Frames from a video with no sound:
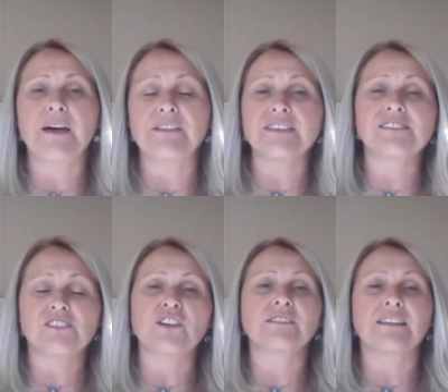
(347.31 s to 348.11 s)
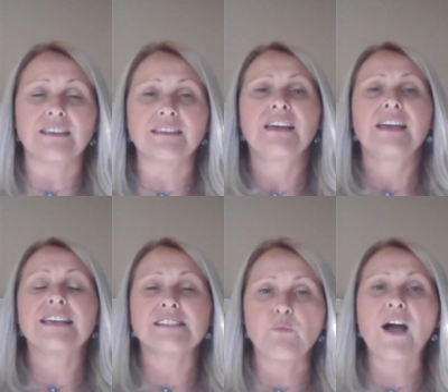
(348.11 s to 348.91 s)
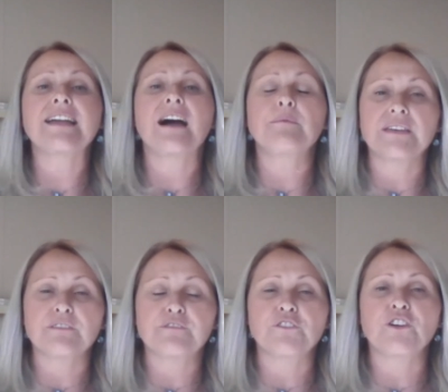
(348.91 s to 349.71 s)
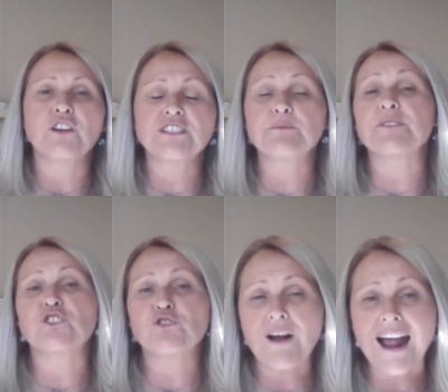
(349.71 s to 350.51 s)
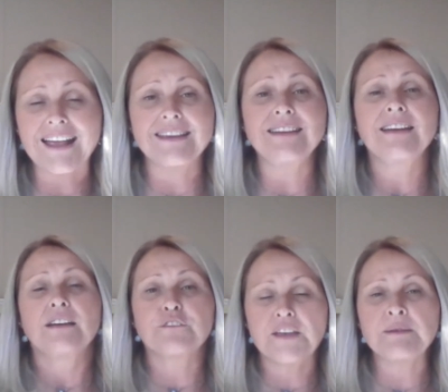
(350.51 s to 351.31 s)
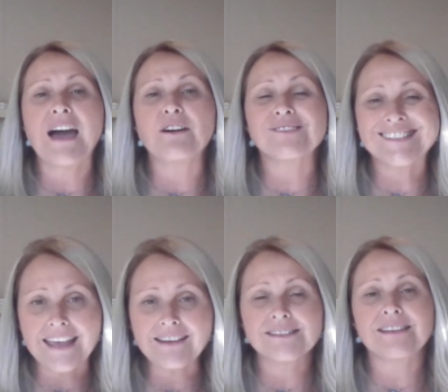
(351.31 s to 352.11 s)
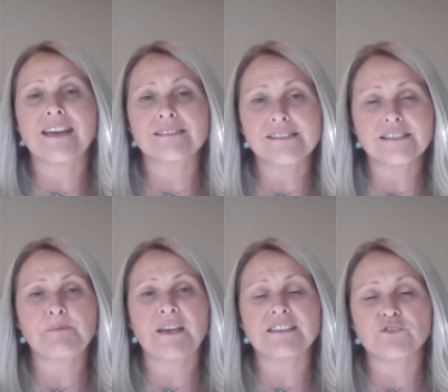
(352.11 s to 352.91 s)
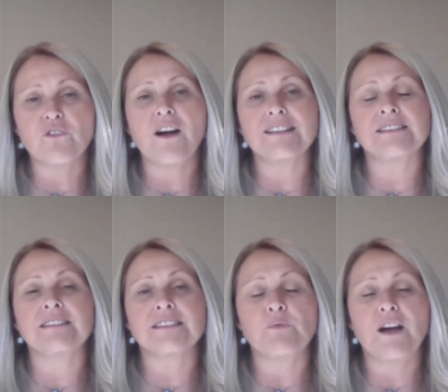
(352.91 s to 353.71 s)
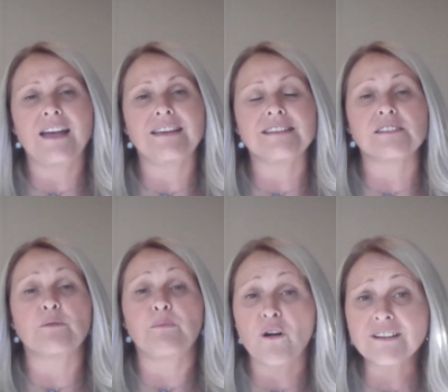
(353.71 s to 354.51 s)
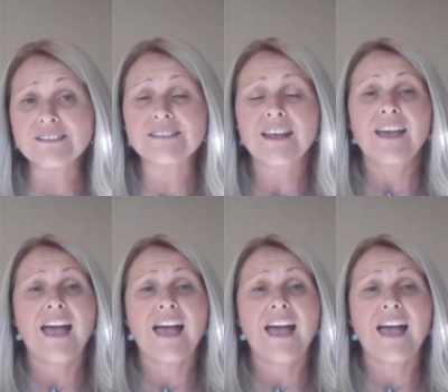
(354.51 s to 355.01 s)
But this certainly is way up there for her to betray the female sex and our sex-based rights in this way is abhorrent.